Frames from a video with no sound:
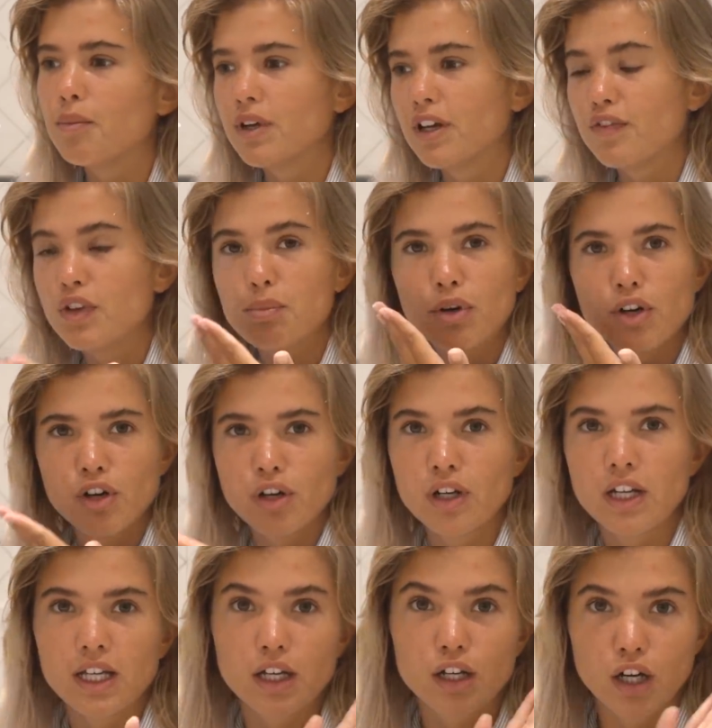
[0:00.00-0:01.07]
if you put on
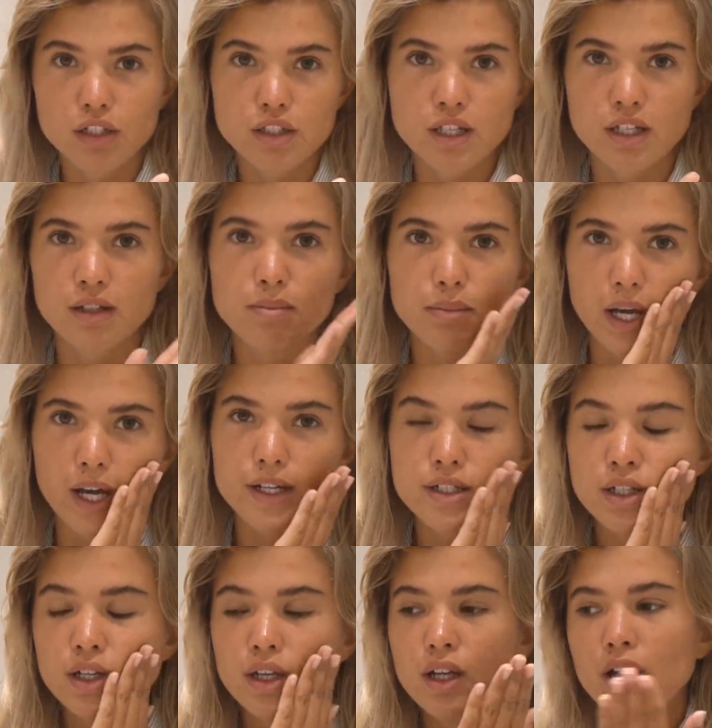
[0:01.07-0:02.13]
like a cotton bud,
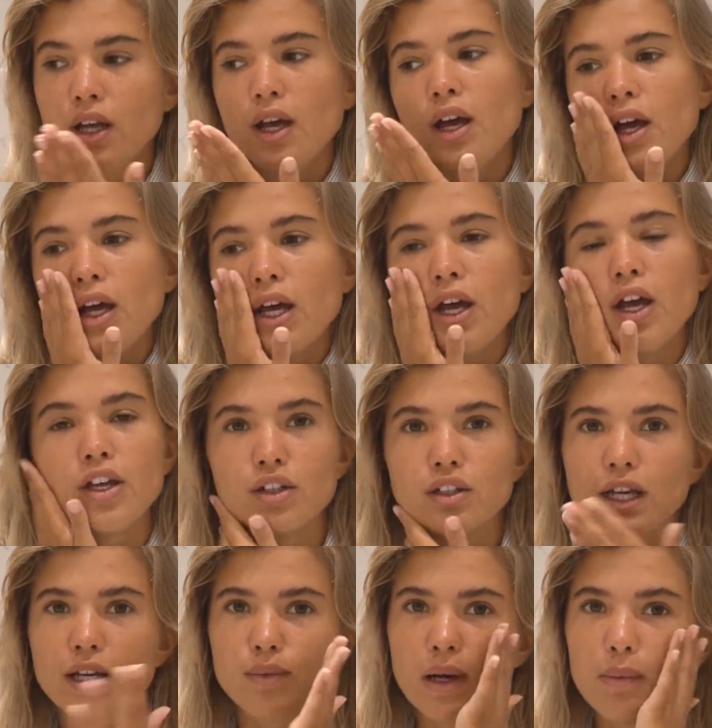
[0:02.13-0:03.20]
you'll
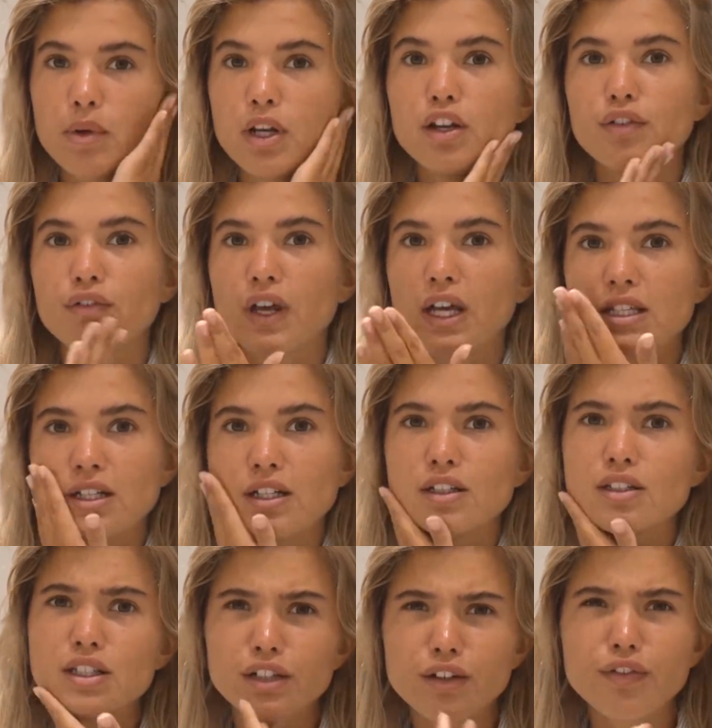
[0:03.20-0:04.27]
like wipe it on your face and it'll
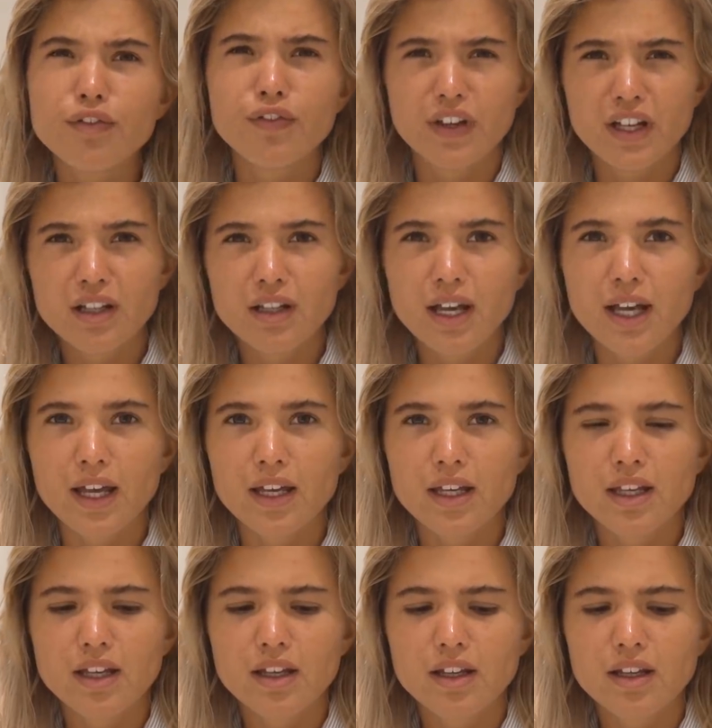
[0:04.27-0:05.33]
still feel like